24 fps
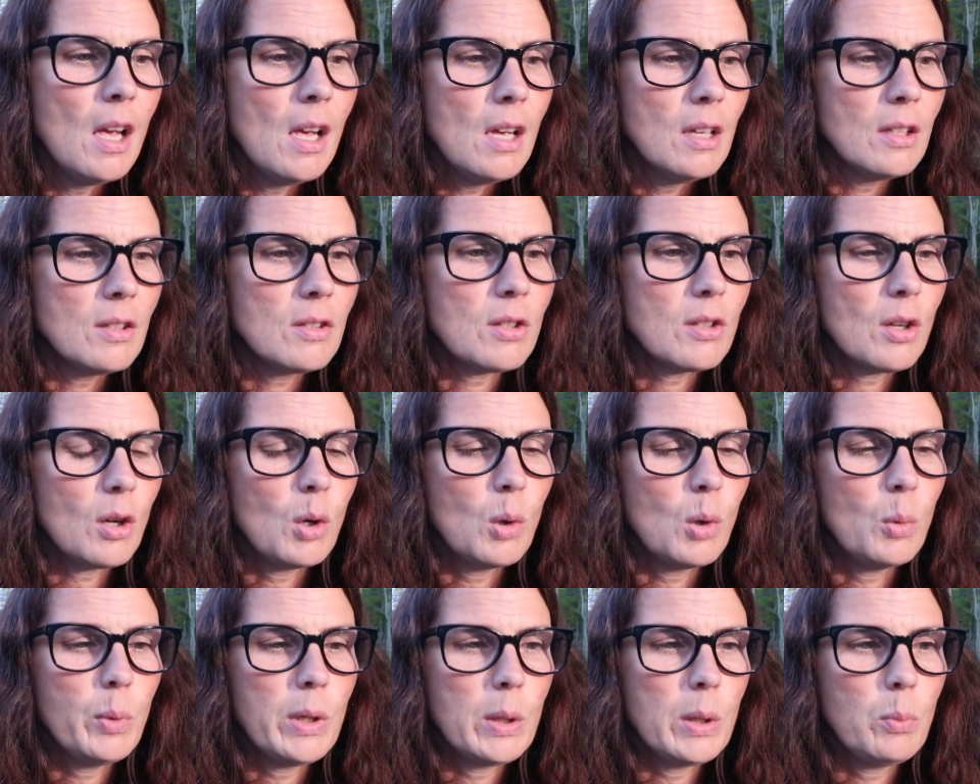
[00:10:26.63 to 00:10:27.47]
So
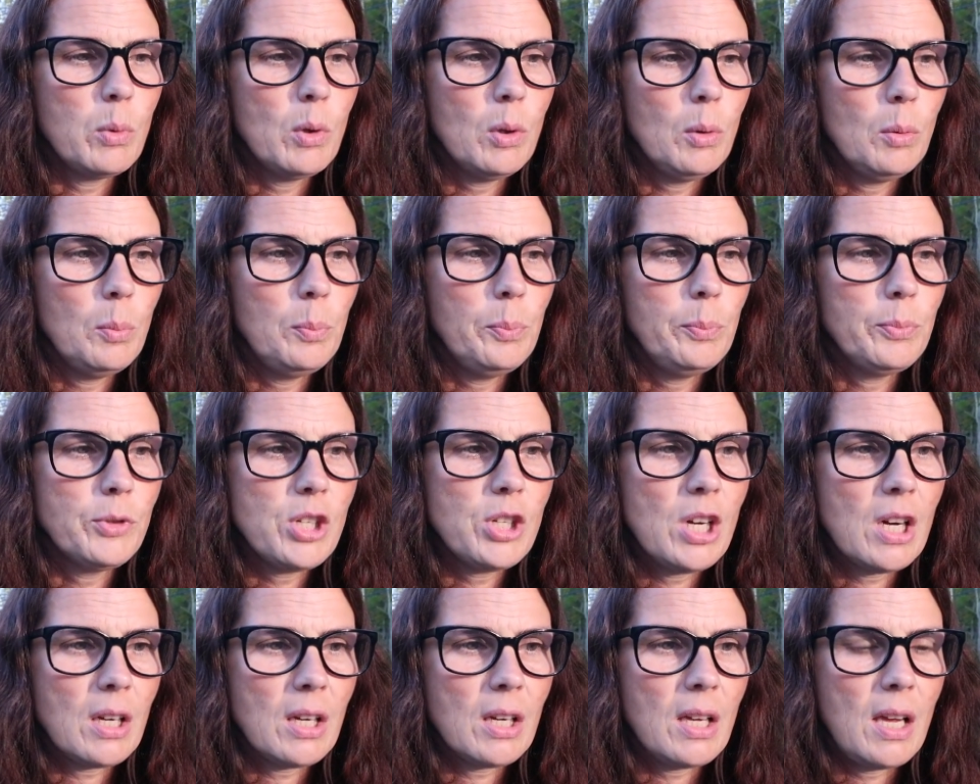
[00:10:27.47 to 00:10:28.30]
we will
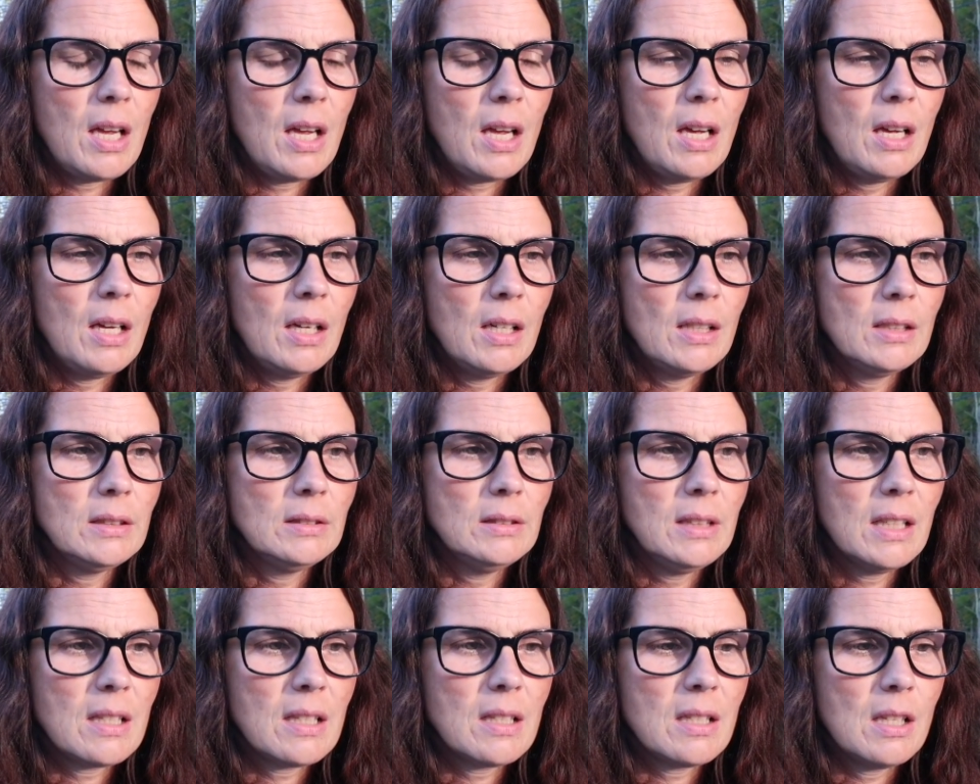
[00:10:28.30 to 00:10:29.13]
check
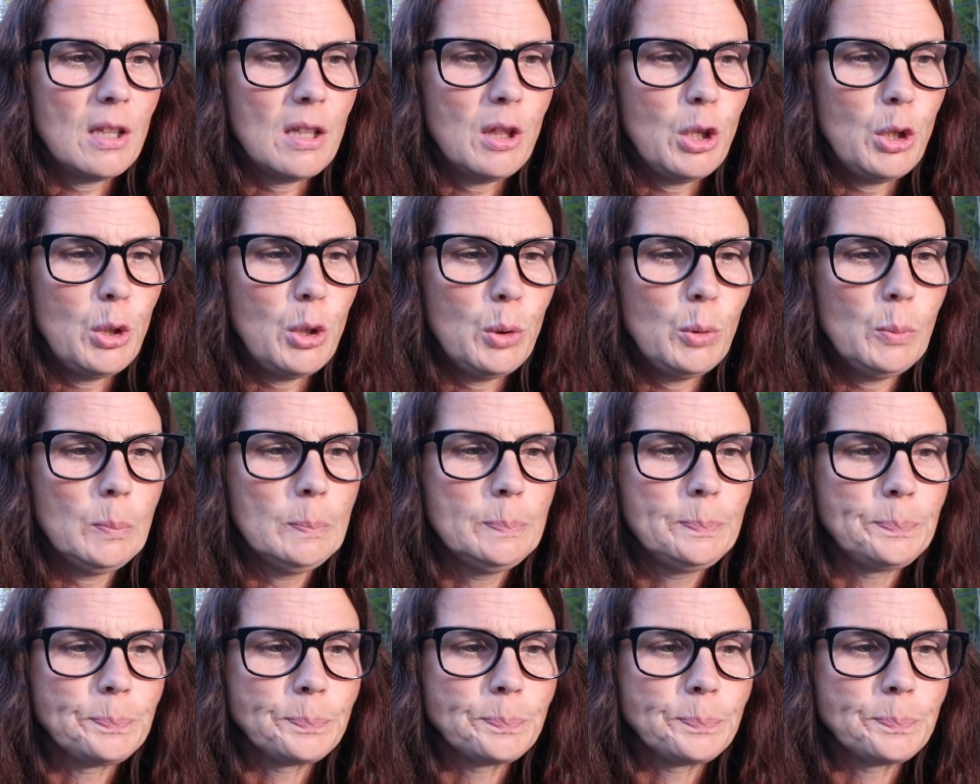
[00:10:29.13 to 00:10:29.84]
Lexi Lou